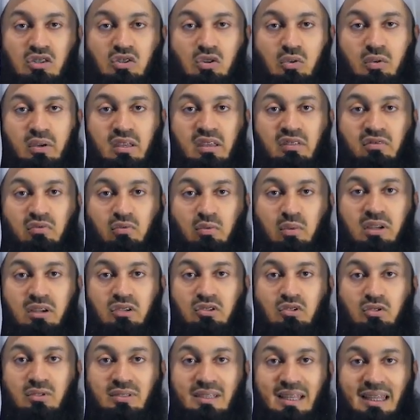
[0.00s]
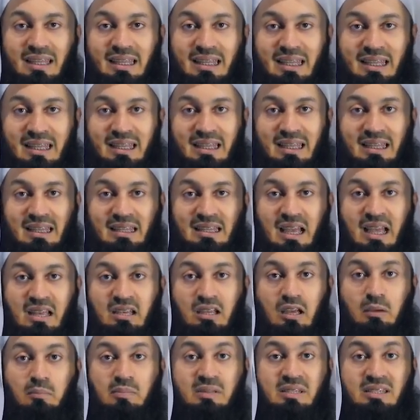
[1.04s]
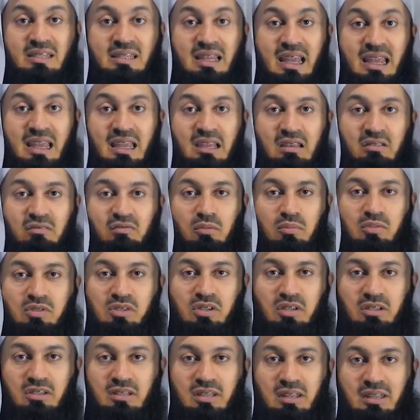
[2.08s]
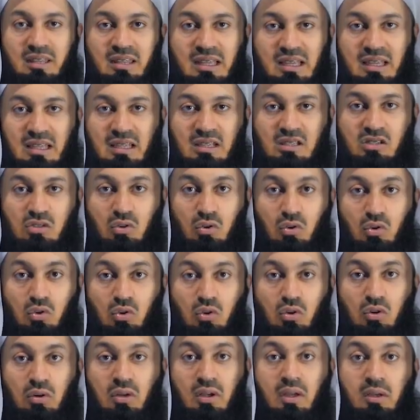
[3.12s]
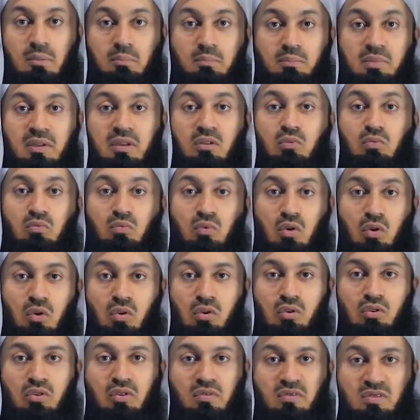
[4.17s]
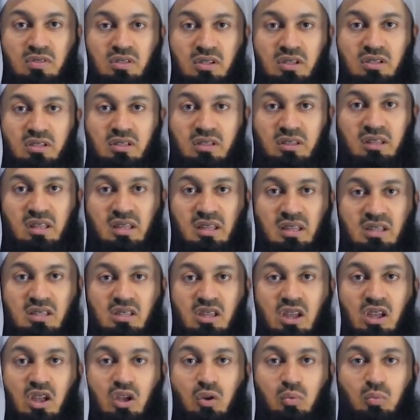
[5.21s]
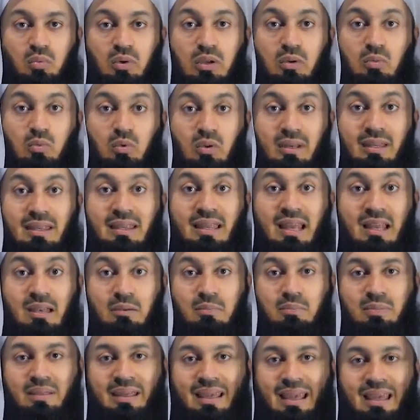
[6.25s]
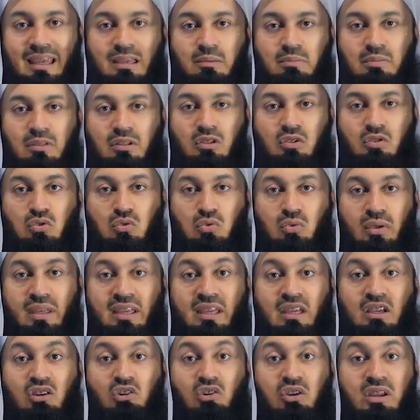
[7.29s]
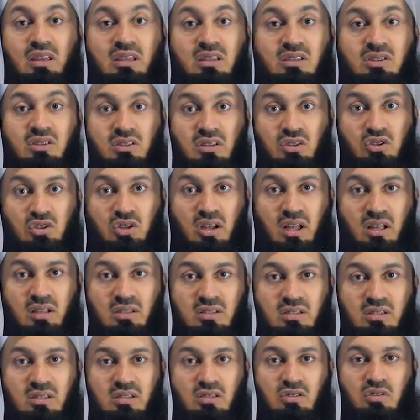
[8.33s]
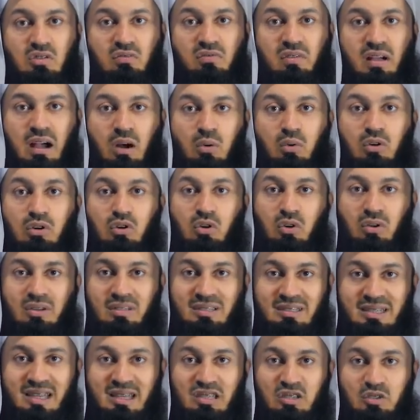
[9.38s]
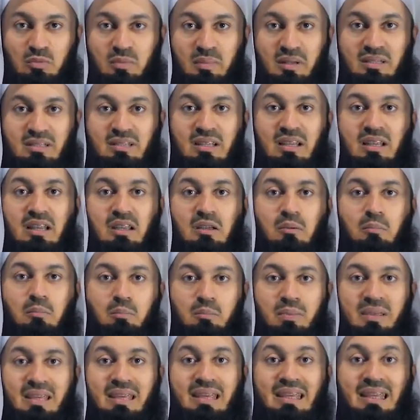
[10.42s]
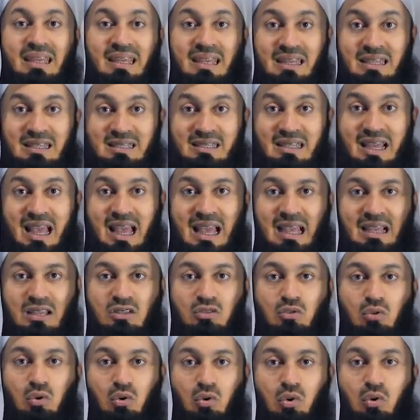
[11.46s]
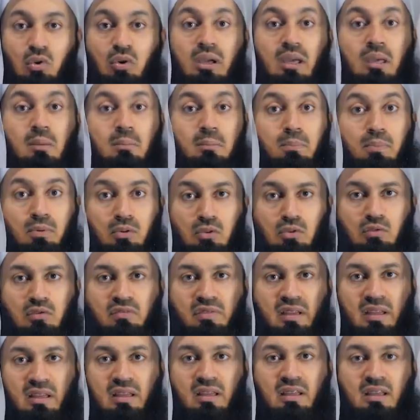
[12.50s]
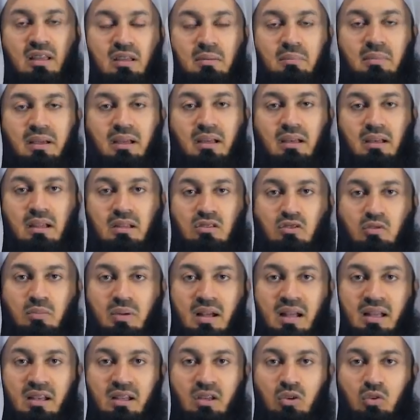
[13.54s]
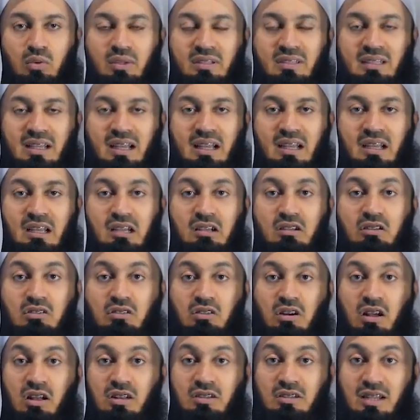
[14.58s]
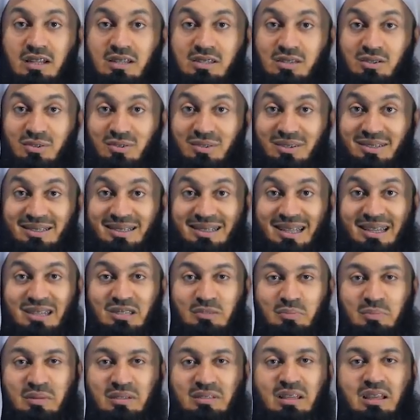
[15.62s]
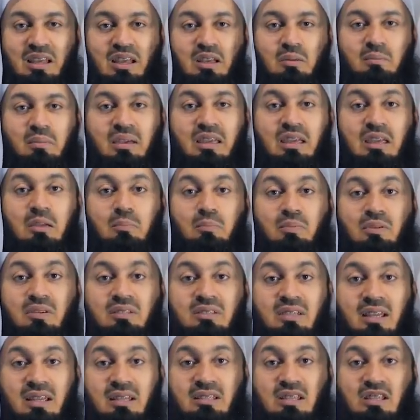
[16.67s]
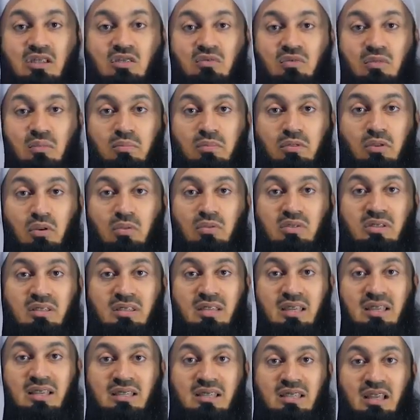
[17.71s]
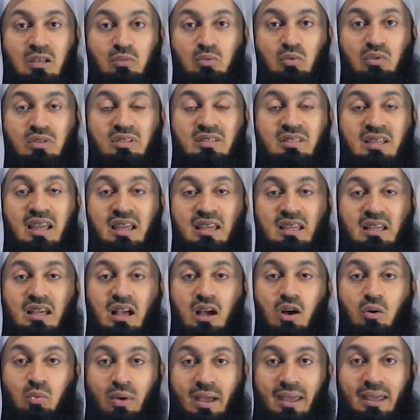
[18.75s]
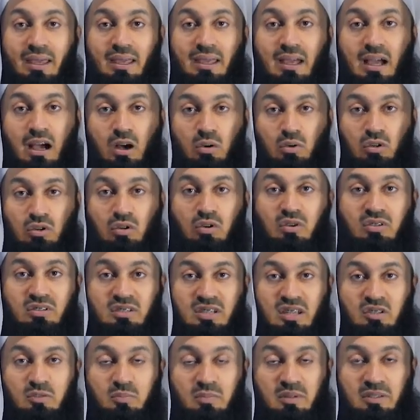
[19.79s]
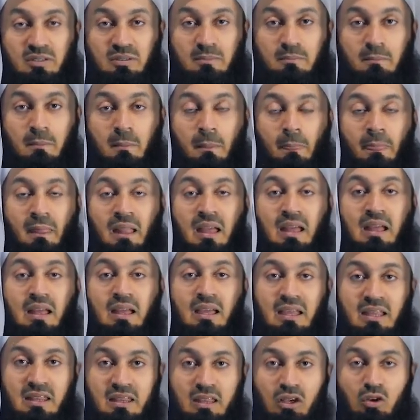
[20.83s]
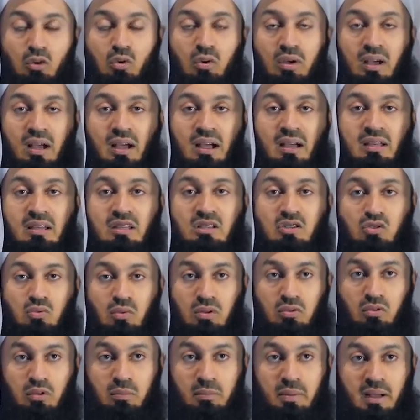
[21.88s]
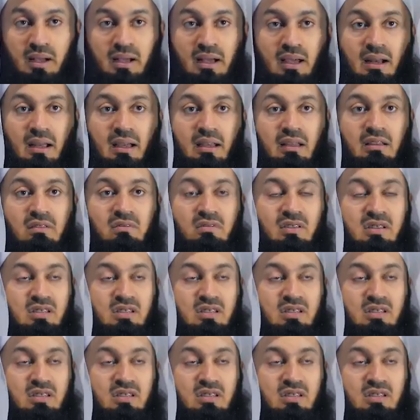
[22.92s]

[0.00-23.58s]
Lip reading: So if we are to take heed and abstain from certain things or be warned of certain things, we would then be able to increase the chances of our contentment being intact or improving. May Allah subhanahu wa ta'ala grant us contentment. May He protect us from those things that would take away our contentment. In the Quran, in Surah Al-Baqarah, in